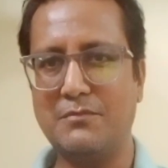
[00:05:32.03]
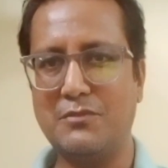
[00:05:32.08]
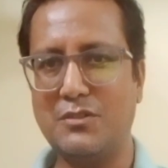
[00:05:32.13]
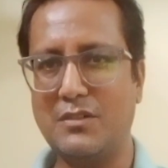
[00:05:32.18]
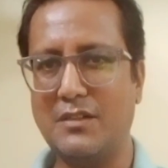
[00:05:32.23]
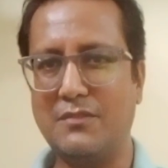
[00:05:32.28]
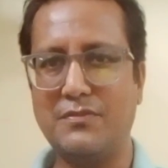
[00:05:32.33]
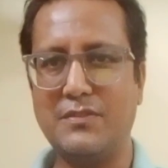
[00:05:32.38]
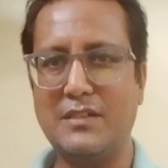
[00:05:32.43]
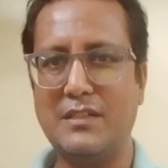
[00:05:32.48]
so
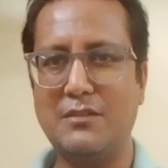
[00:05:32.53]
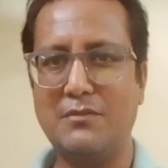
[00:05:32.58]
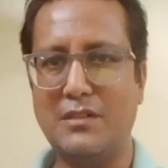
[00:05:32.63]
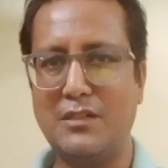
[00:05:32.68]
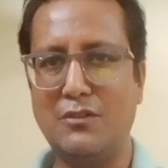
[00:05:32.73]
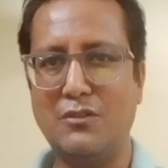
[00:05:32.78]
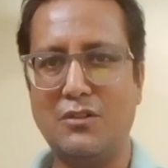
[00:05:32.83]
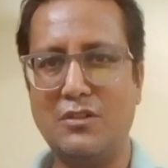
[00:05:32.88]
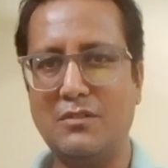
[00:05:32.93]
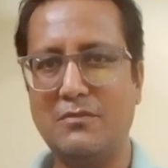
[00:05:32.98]
definitely you are
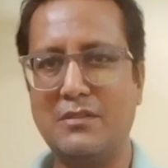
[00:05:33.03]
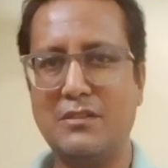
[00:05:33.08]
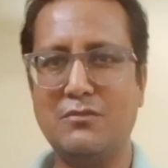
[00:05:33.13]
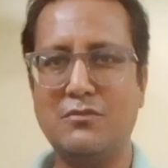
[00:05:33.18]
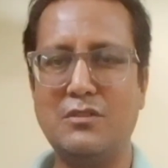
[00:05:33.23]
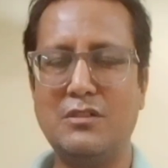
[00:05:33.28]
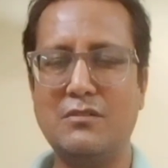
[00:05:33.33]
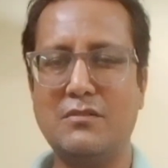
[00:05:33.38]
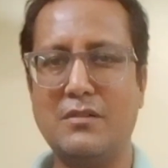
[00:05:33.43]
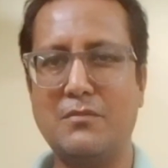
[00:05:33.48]
not even
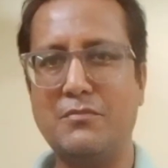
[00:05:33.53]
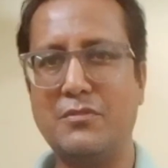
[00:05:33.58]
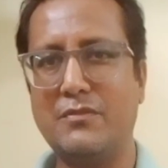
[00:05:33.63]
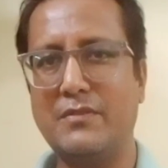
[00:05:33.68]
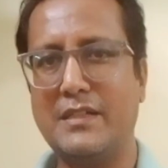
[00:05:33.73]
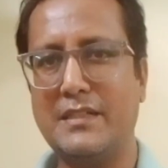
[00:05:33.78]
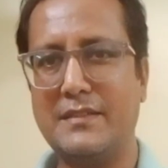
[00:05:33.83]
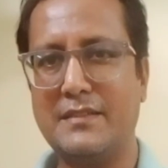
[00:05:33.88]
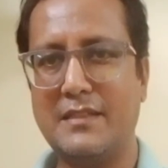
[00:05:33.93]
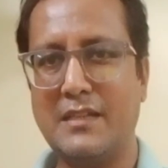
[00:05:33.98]
going to
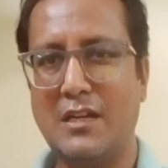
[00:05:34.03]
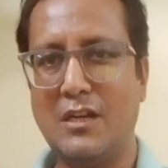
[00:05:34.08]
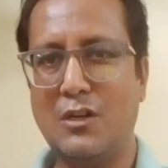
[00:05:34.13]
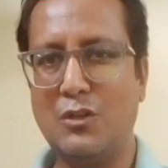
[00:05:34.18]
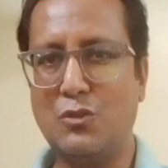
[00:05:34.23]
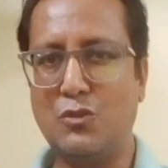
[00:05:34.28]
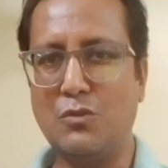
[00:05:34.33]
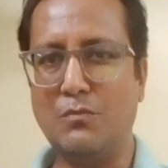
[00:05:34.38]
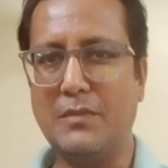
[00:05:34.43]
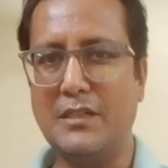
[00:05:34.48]
compromise
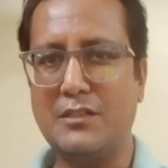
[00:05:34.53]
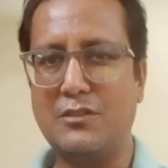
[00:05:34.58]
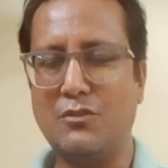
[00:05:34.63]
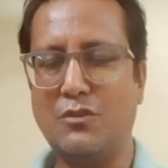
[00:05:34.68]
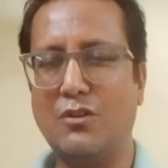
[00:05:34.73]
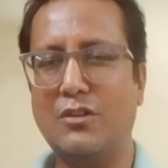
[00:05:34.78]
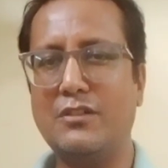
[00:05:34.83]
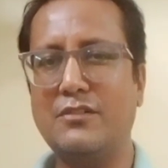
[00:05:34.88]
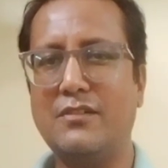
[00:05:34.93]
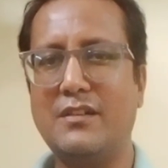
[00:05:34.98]
too much
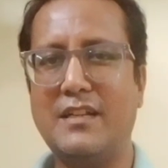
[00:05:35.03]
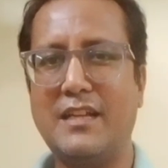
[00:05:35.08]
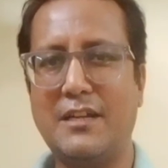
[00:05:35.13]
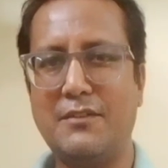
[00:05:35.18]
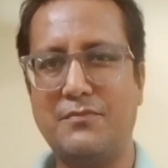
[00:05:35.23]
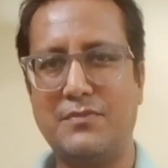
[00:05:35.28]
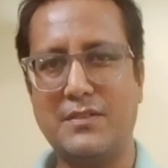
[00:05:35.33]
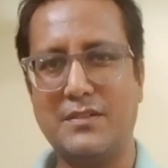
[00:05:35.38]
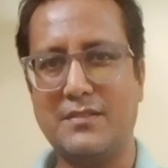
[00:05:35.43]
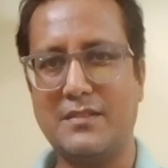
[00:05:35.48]
on your
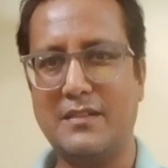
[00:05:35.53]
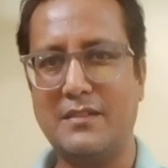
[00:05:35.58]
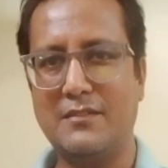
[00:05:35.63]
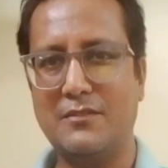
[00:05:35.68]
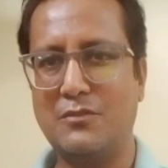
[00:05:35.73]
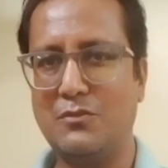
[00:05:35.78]
life itself.